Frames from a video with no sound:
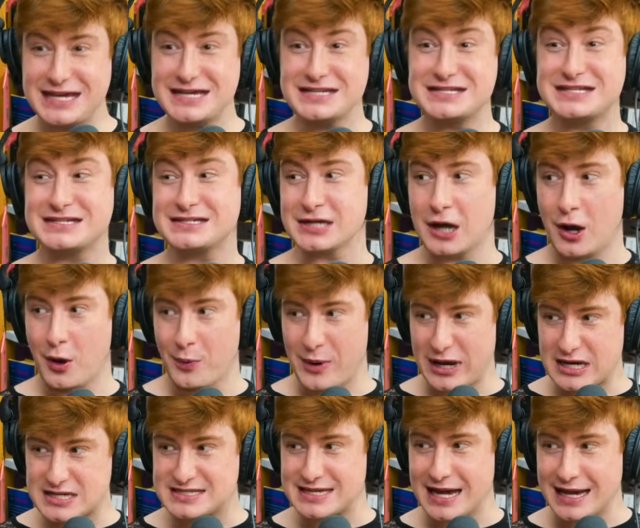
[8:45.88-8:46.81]
so
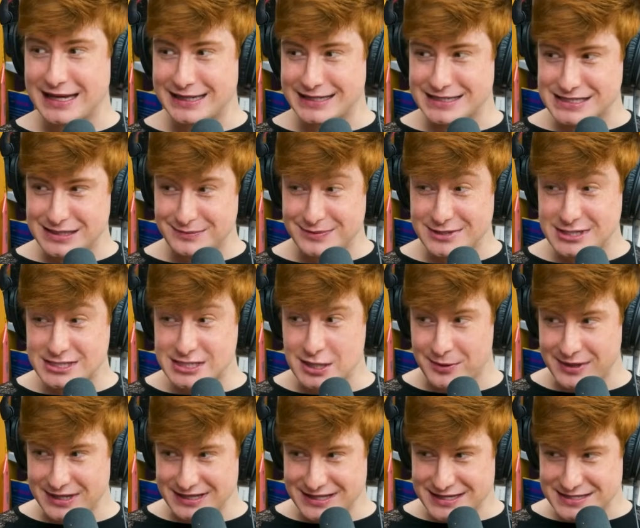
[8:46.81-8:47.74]
excited to be
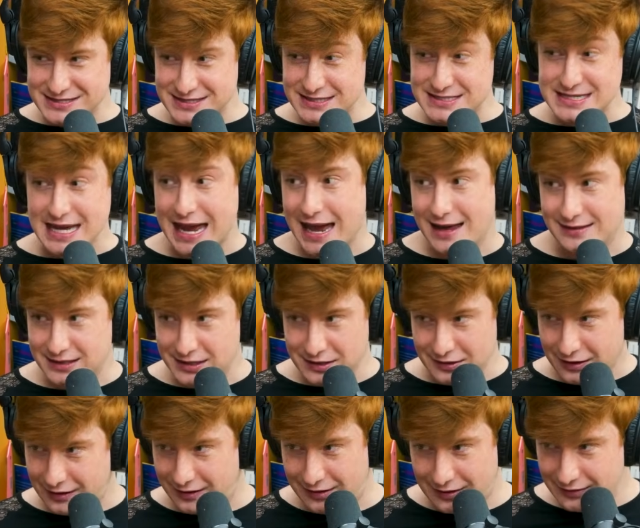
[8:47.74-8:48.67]
showing this talent
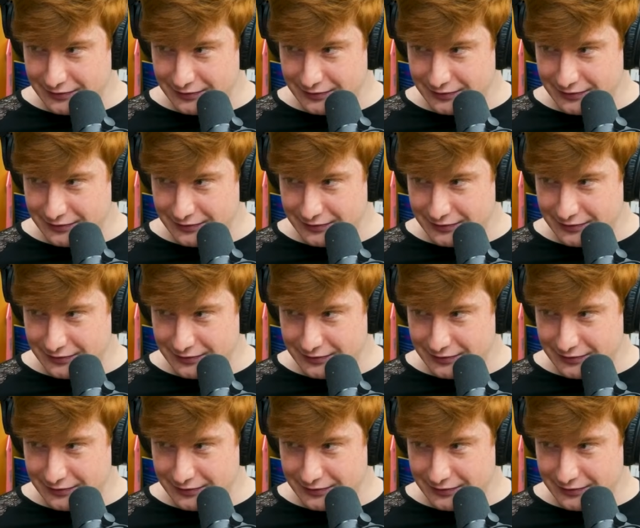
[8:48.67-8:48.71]
off.